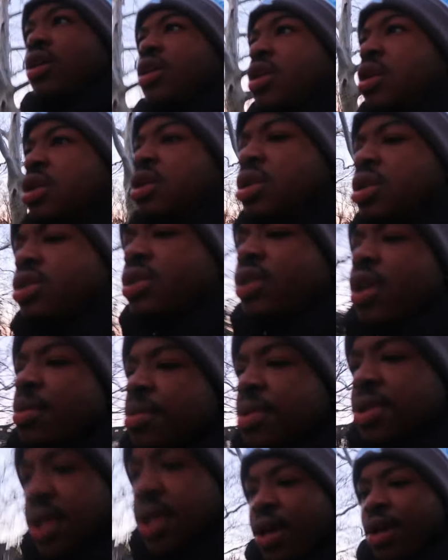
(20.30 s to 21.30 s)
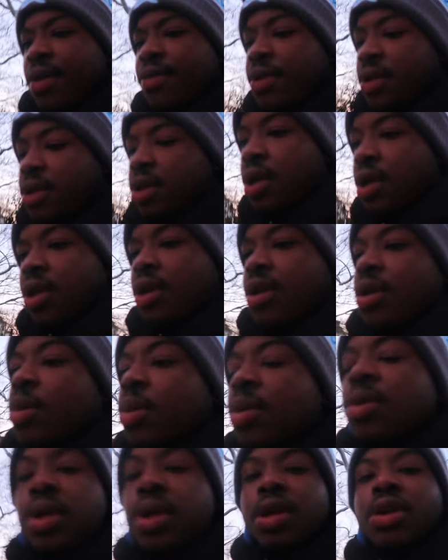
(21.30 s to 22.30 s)
Uh, his name is Evan.
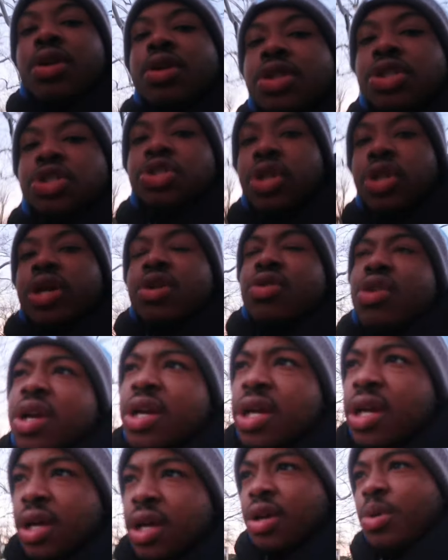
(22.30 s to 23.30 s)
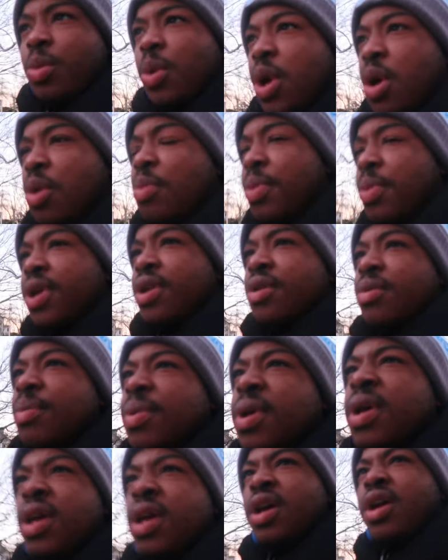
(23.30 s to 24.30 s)
We're getting on the train right now. We're gonna meet him.
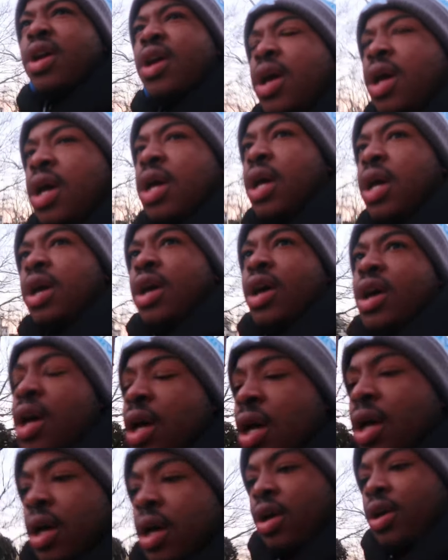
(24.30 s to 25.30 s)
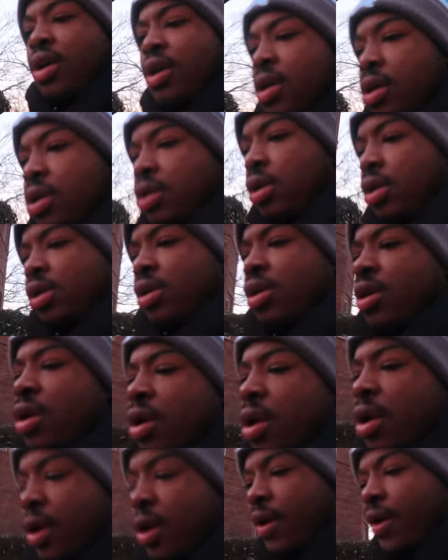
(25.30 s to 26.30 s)
Uh,
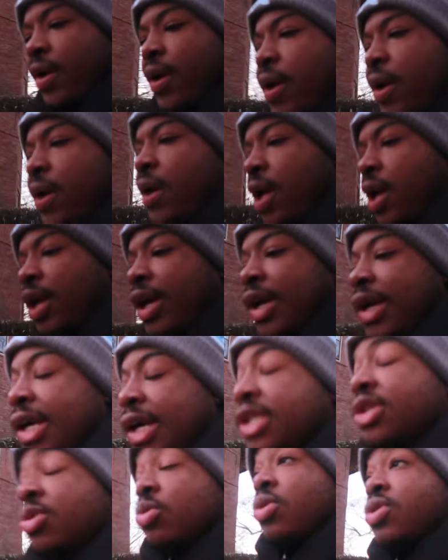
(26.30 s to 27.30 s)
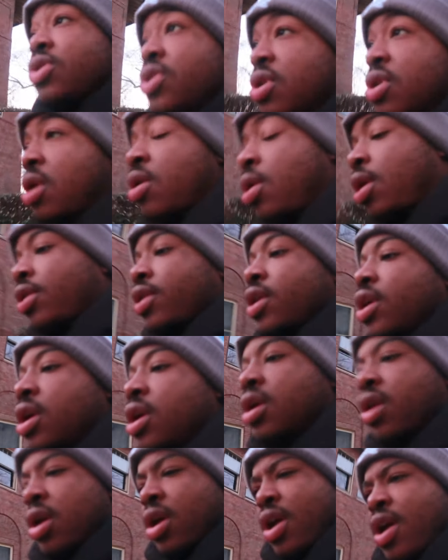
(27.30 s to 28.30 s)
about to go out
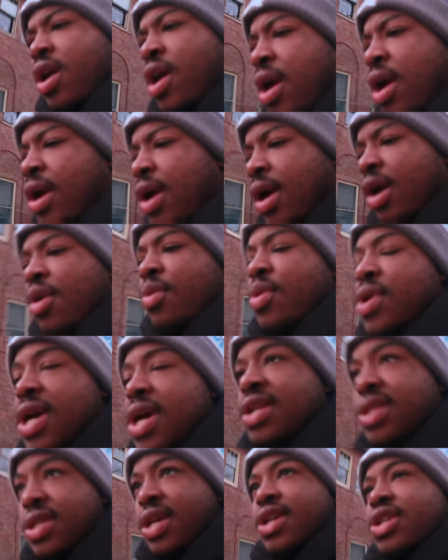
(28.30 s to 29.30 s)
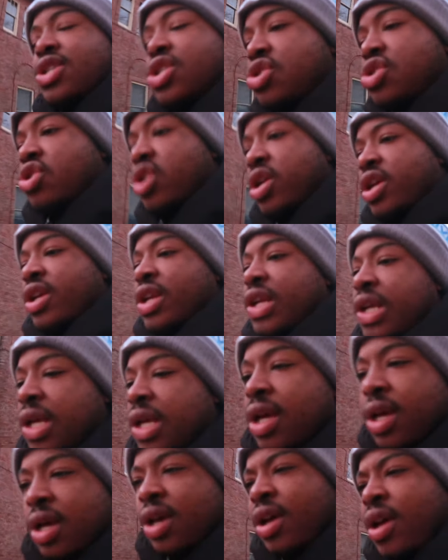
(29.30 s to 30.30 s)
there. We gotta take a train.
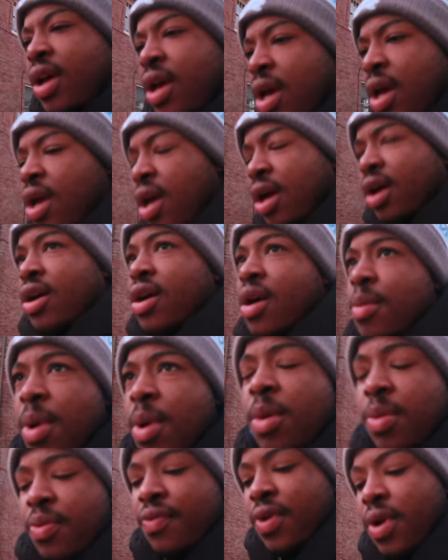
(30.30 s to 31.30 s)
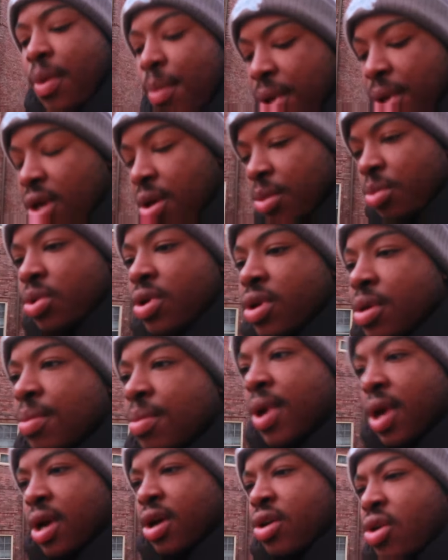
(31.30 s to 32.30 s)
Uh, but we're finna meet up with
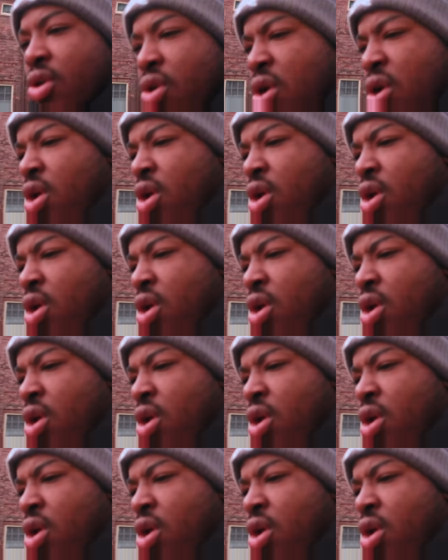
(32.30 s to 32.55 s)
him now.